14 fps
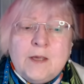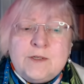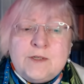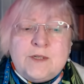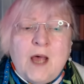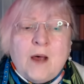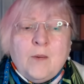
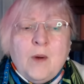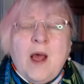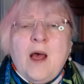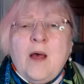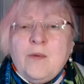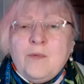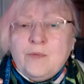So
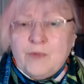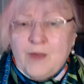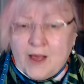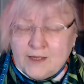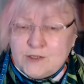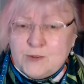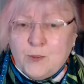
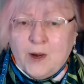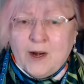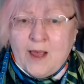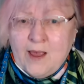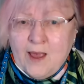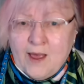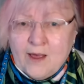that's what
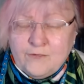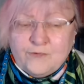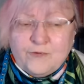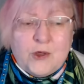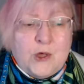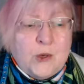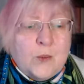I have
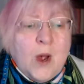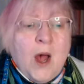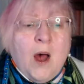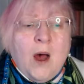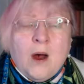for you,